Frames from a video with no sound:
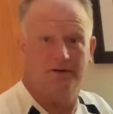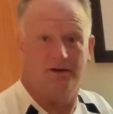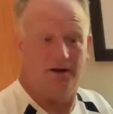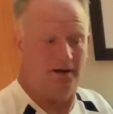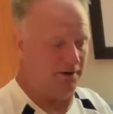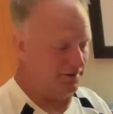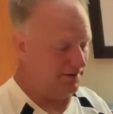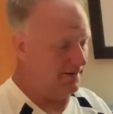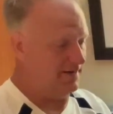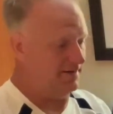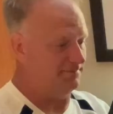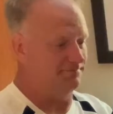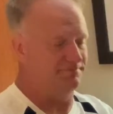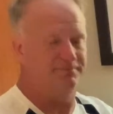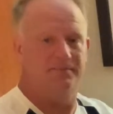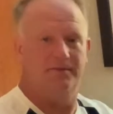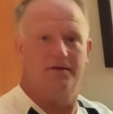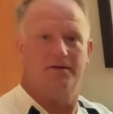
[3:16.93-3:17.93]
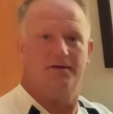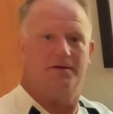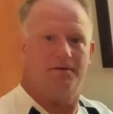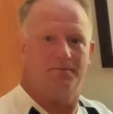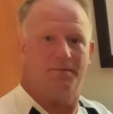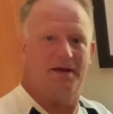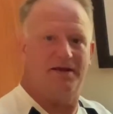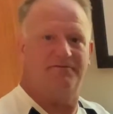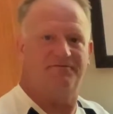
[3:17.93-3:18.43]
All right,
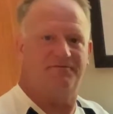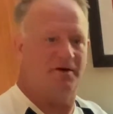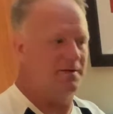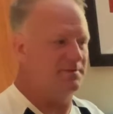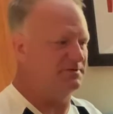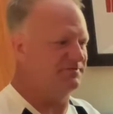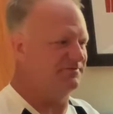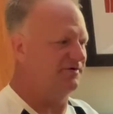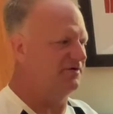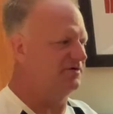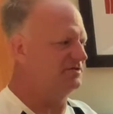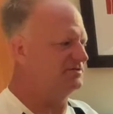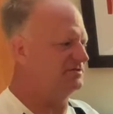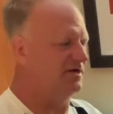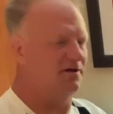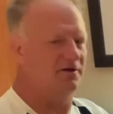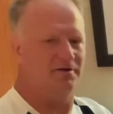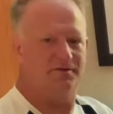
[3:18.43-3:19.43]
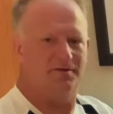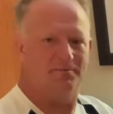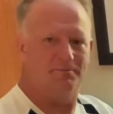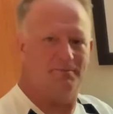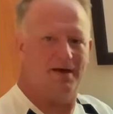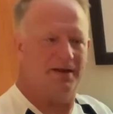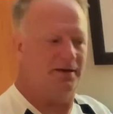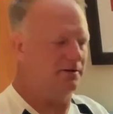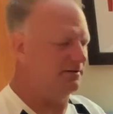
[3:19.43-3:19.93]
main frame is very solid. The
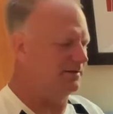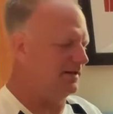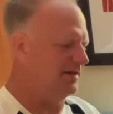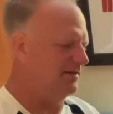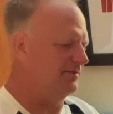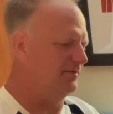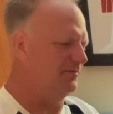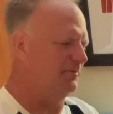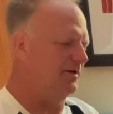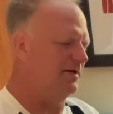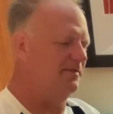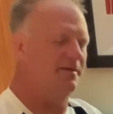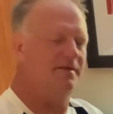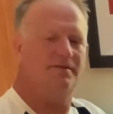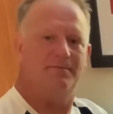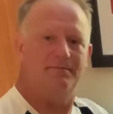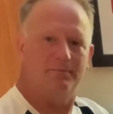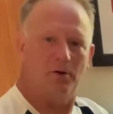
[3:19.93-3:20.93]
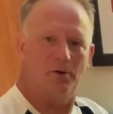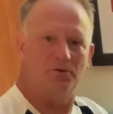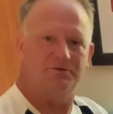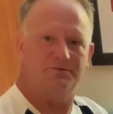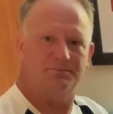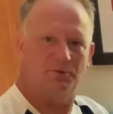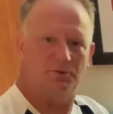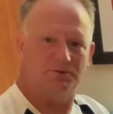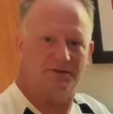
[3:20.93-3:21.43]
metal and the way that the bolts
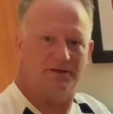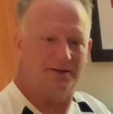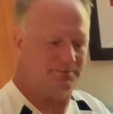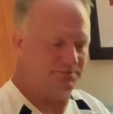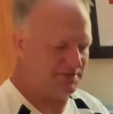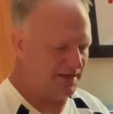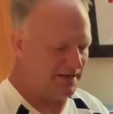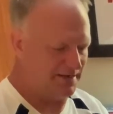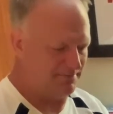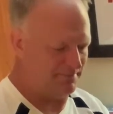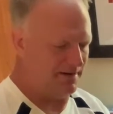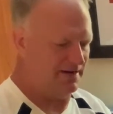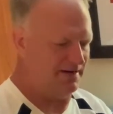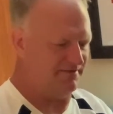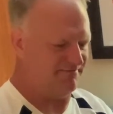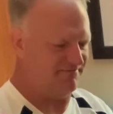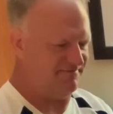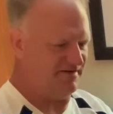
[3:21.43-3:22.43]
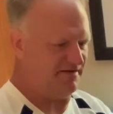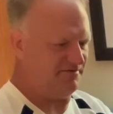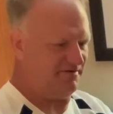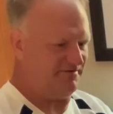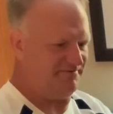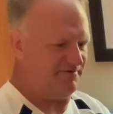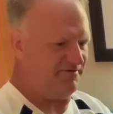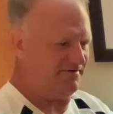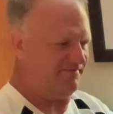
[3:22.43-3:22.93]
pulled it up tight made it very,
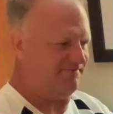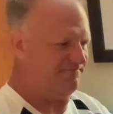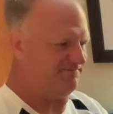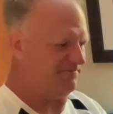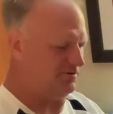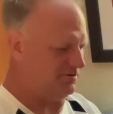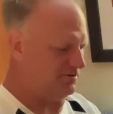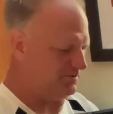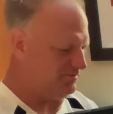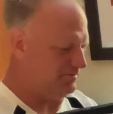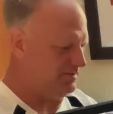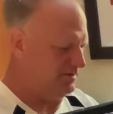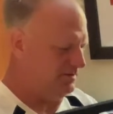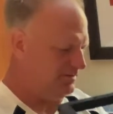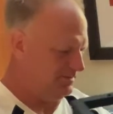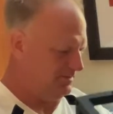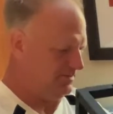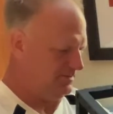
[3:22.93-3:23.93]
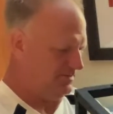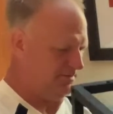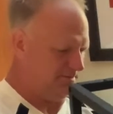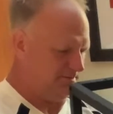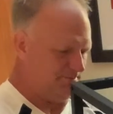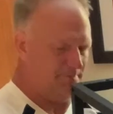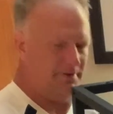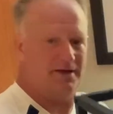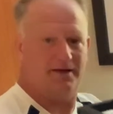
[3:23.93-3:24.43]
very firm.
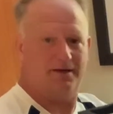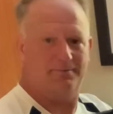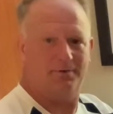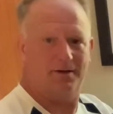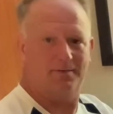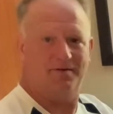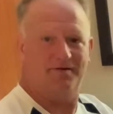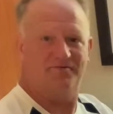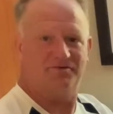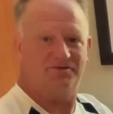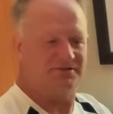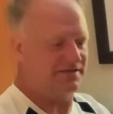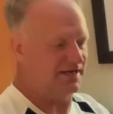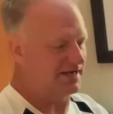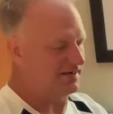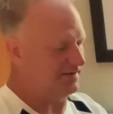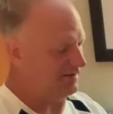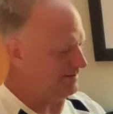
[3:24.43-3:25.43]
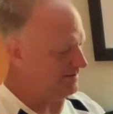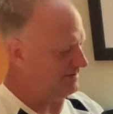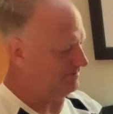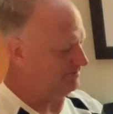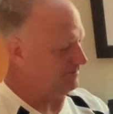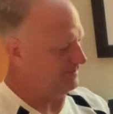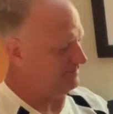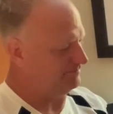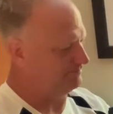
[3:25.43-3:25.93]
But I could probably even stand on it,
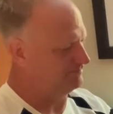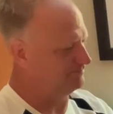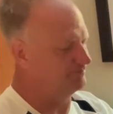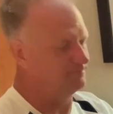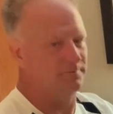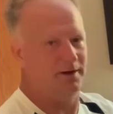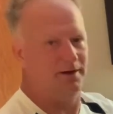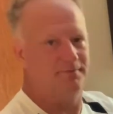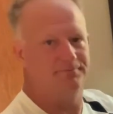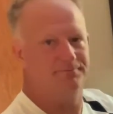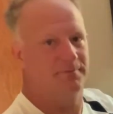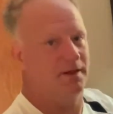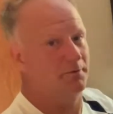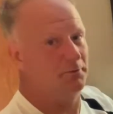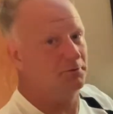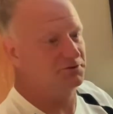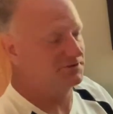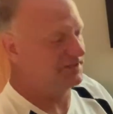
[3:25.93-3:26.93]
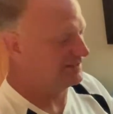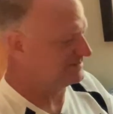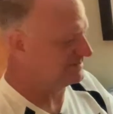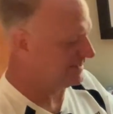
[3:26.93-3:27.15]
but well, I won't test